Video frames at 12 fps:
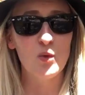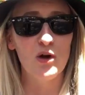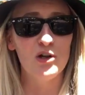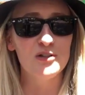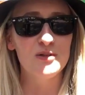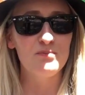
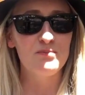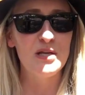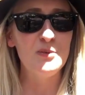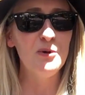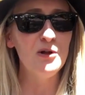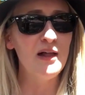world,
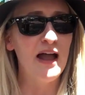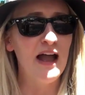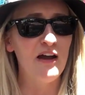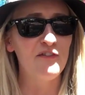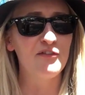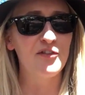people
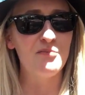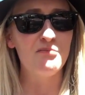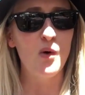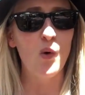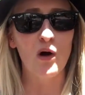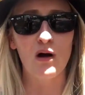have
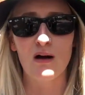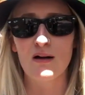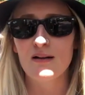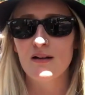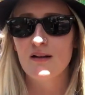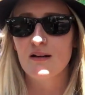
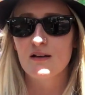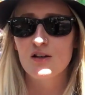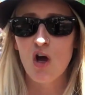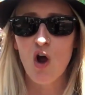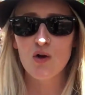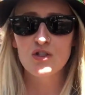more
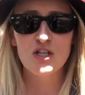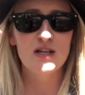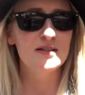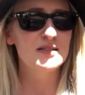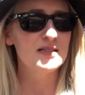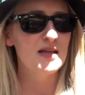
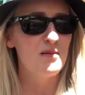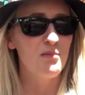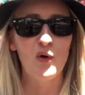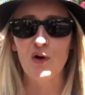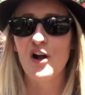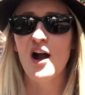coaches,
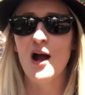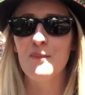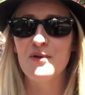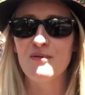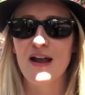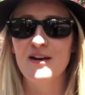more
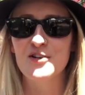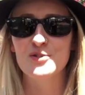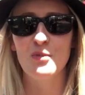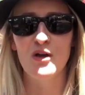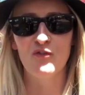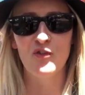
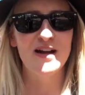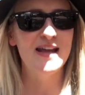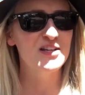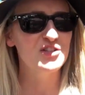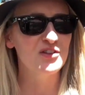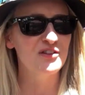copywriters, more
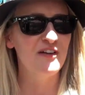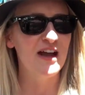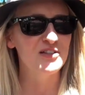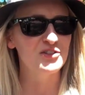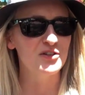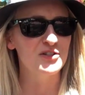financial
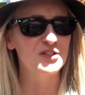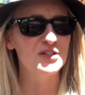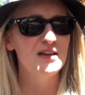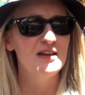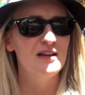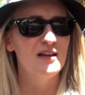advisors,
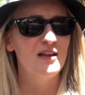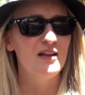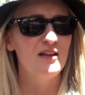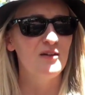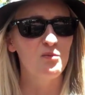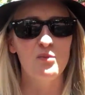
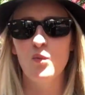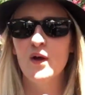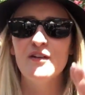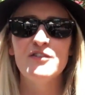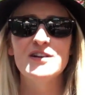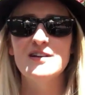
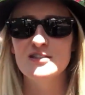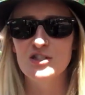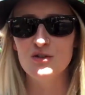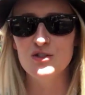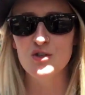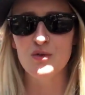whatever it
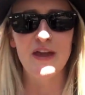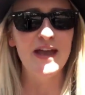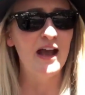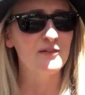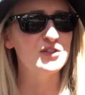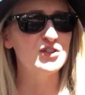is you do, they
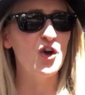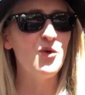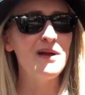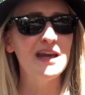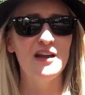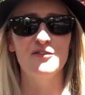have so
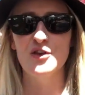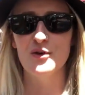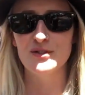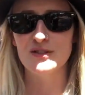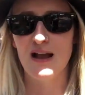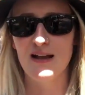many of
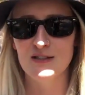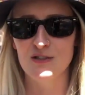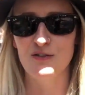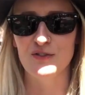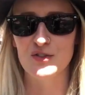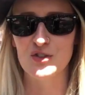those kinds
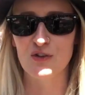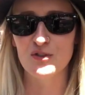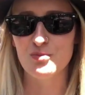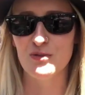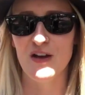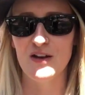of
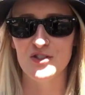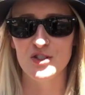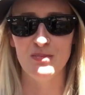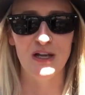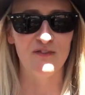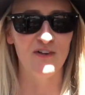service providers
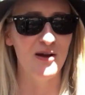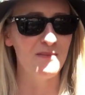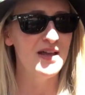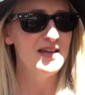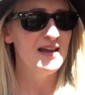to pick from,